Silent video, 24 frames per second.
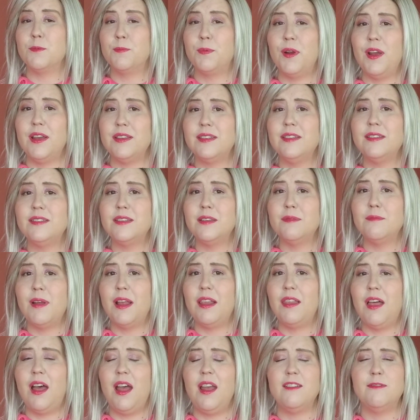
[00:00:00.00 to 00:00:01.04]
presence in my
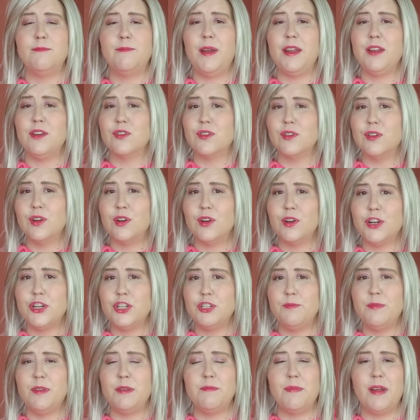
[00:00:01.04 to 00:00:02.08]
life, by your
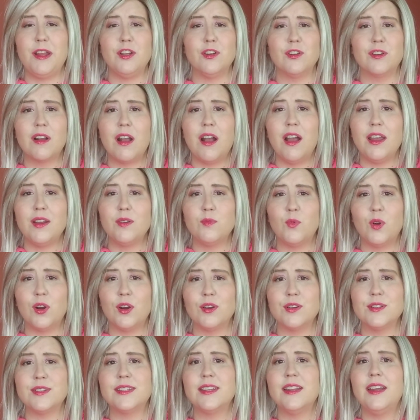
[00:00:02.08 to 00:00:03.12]
encouragement, by your kind
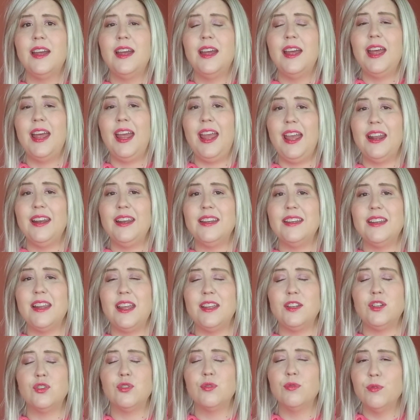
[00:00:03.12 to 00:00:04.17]
words, and
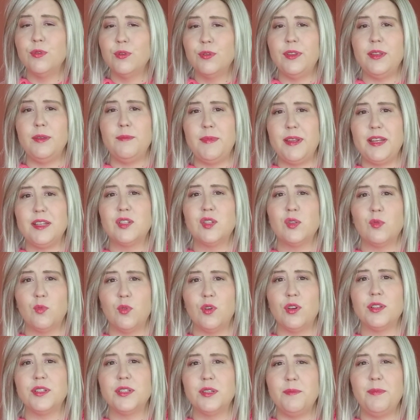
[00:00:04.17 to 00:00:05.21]
it truly means the
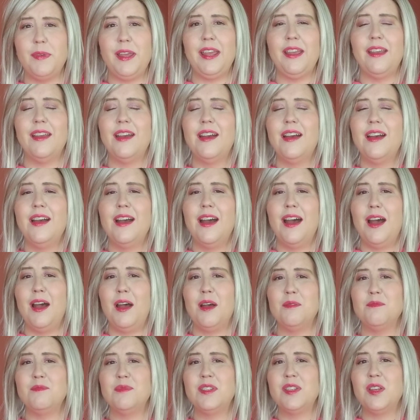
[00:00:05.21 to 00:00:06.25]
world to me.
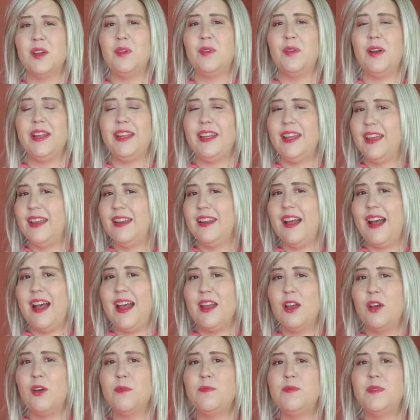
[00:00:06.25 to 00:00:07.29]
So again, I
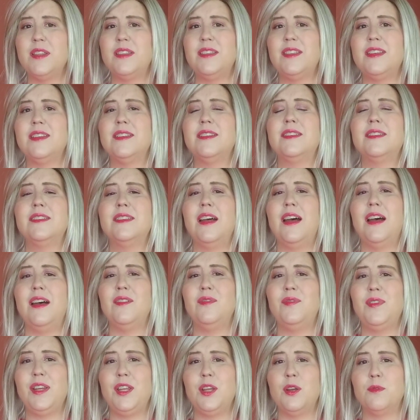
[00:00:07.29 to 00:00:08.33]
hope that this
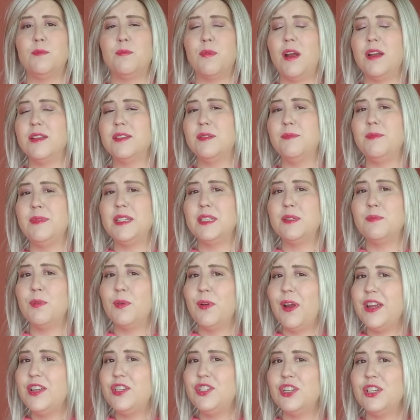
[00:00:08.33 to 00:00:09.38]
video brought some
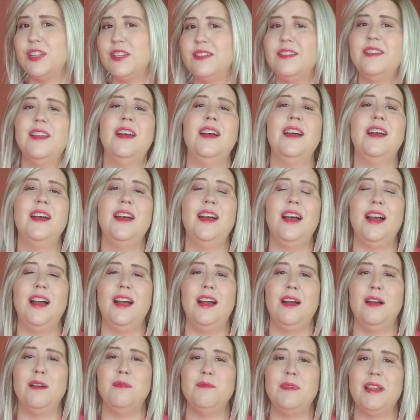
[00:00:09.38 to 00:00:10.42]
inspiration.
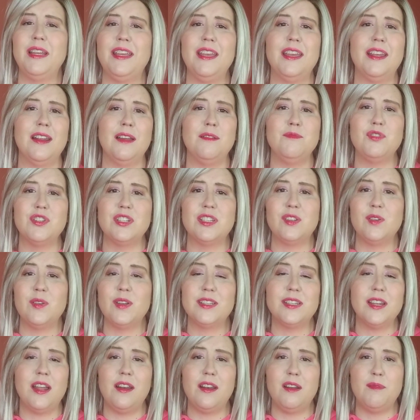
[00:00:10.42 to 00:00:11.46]
Again, I'm just so
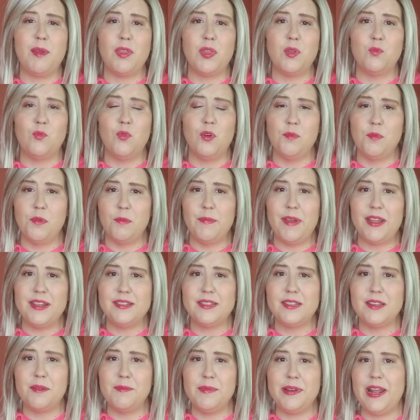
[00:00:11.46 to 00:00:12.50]
excited about the warmer
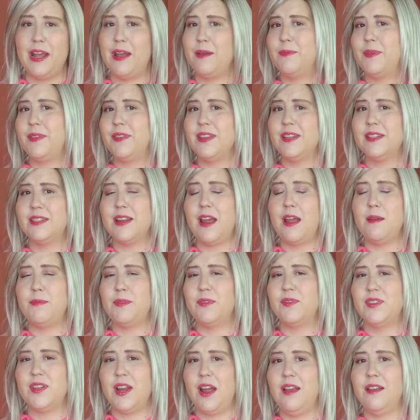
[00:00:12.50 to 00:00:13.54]
months coming up, and these type
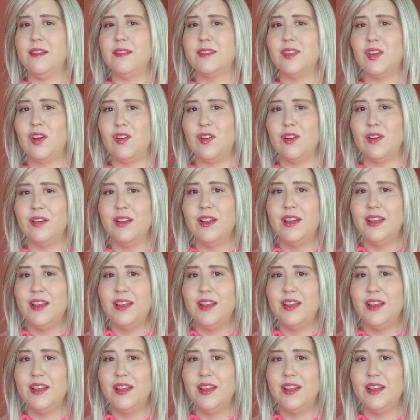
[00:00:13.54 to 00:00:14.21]
of styles are